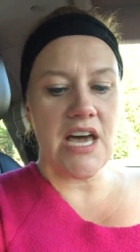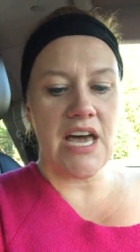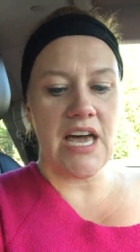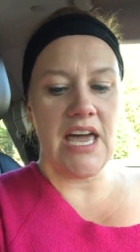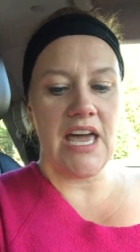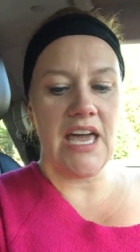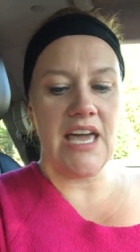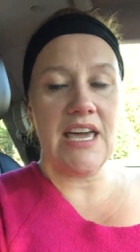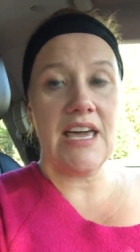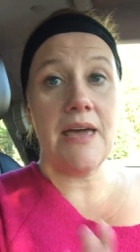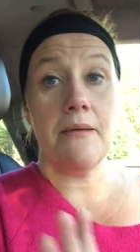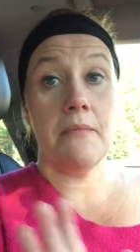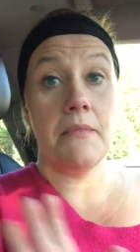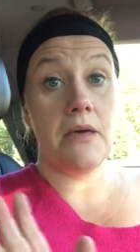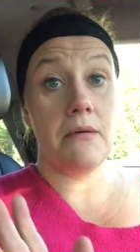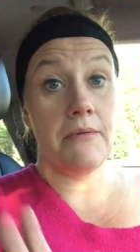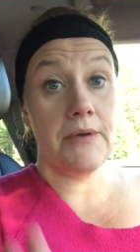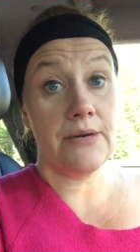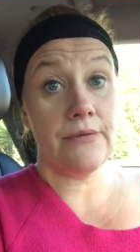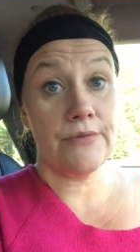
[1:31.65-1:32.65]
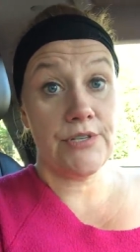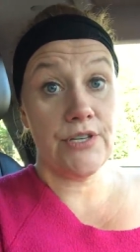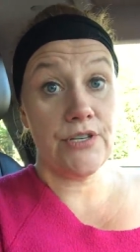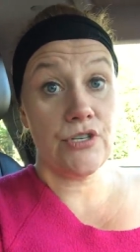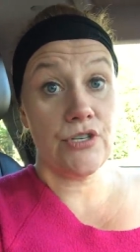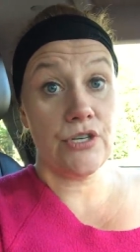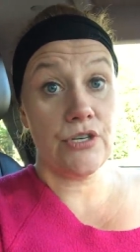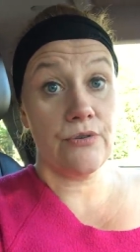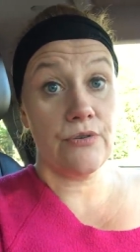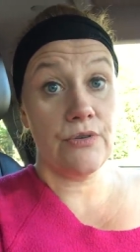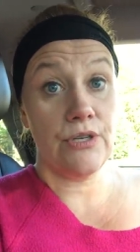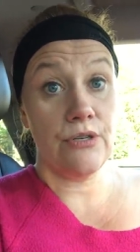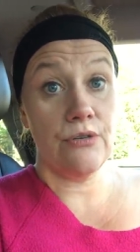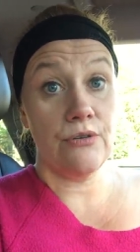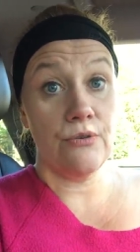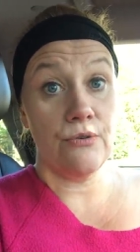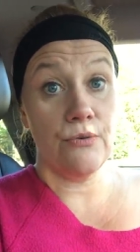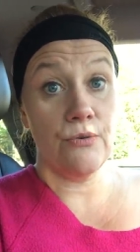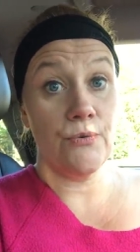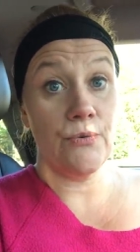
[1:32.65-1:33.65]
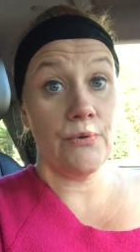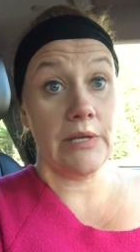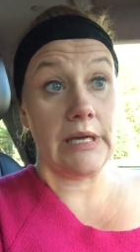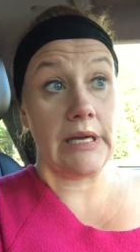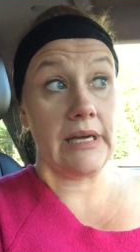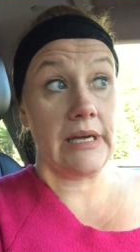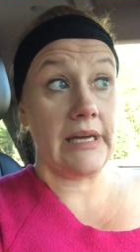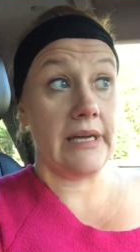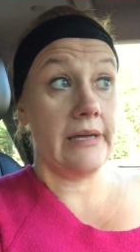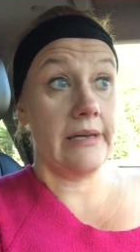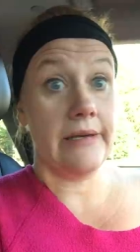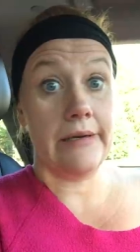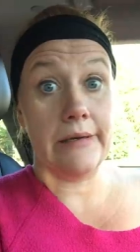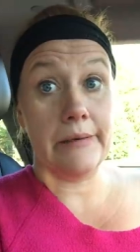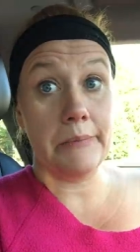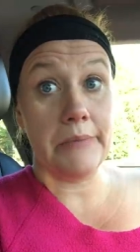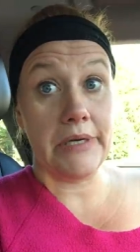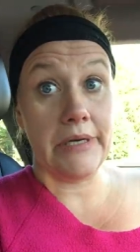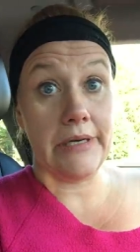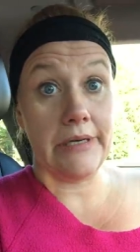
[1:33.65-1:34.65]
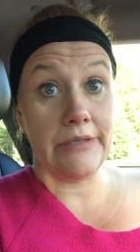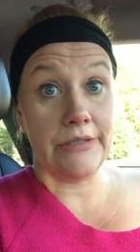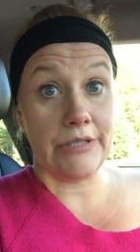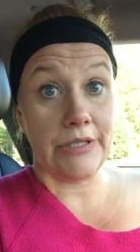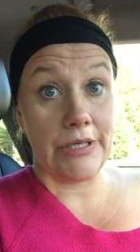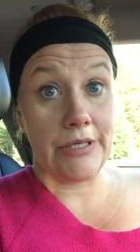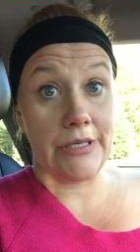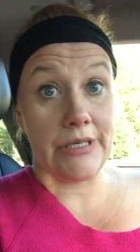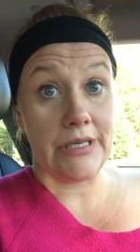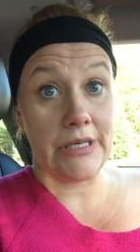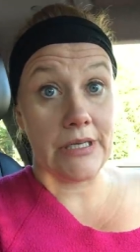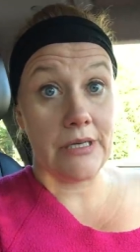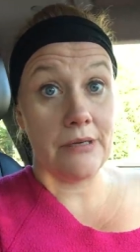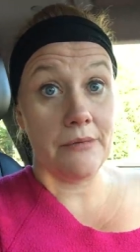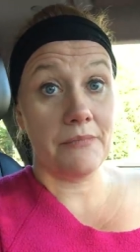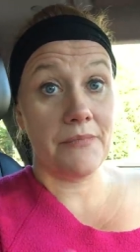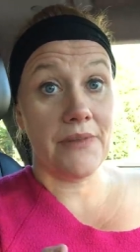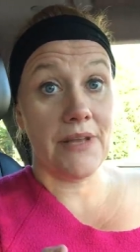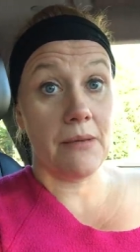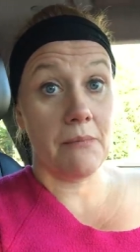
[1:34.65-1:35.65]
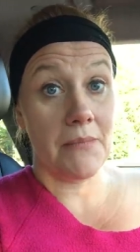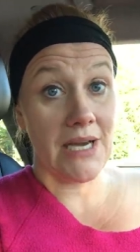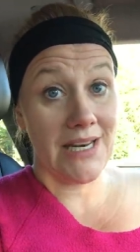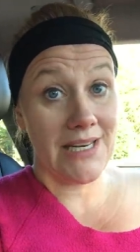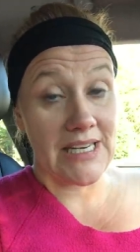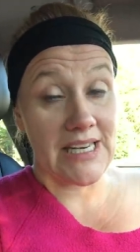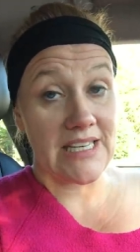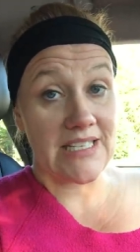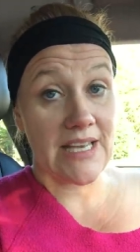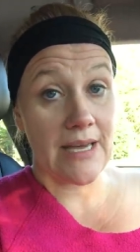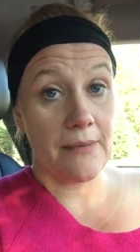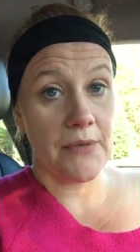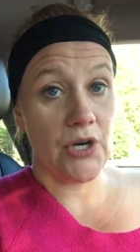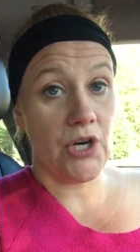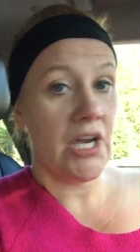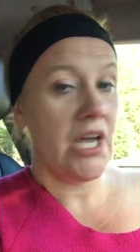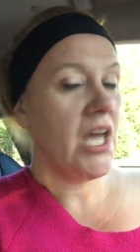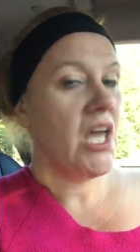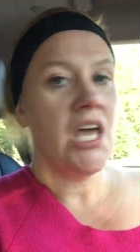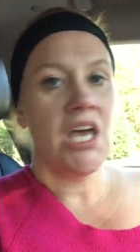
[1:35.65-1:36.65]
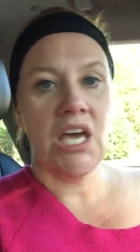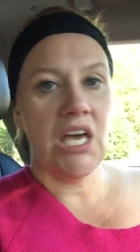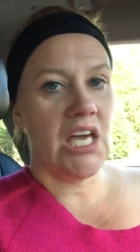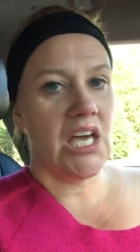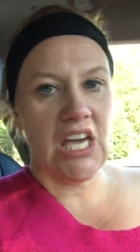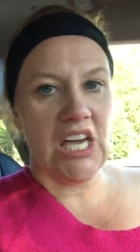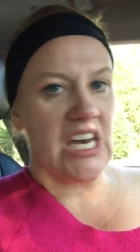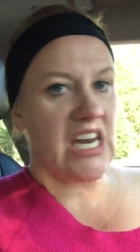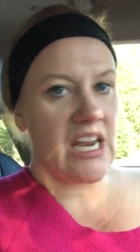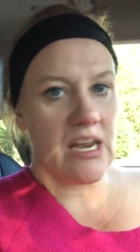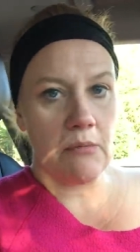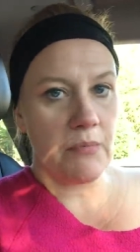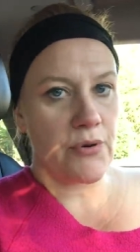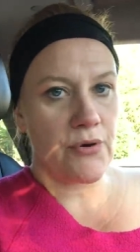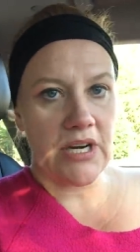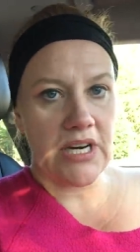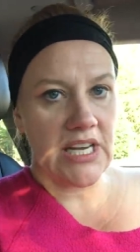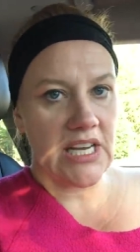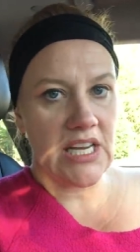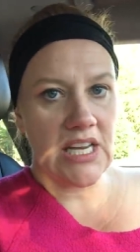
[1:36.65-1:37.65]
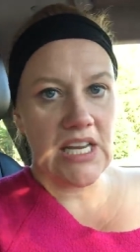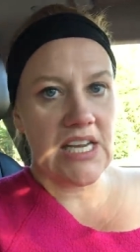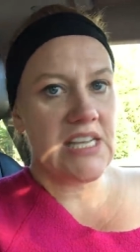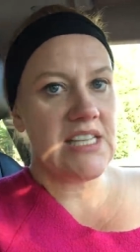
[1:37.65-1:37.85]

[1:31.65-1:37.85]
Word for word: I am about to show you, like, in my agenda, like my day timer. It ain't pretty.